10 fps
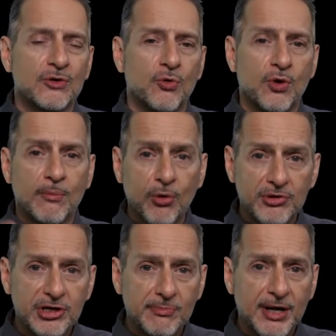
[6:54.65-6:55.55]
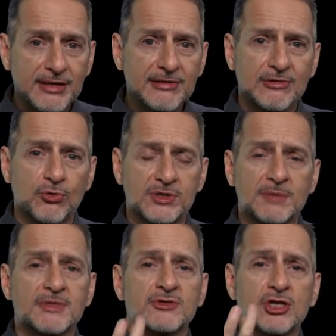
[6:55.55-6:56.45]
or more than a month, or
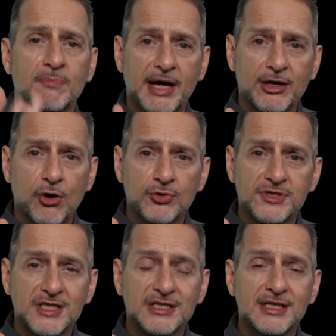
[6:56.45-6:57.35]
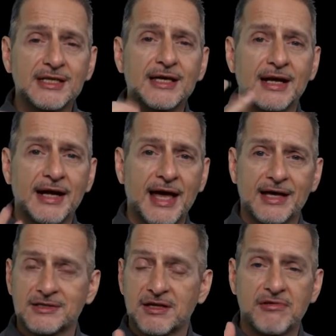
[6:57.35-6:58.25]
sometimes you can buy a whole CD and it
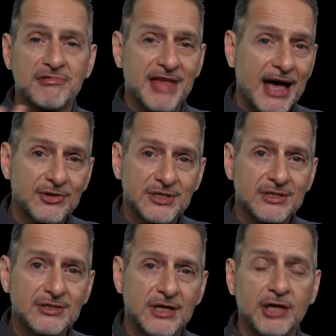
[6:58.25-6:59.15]
has thousands,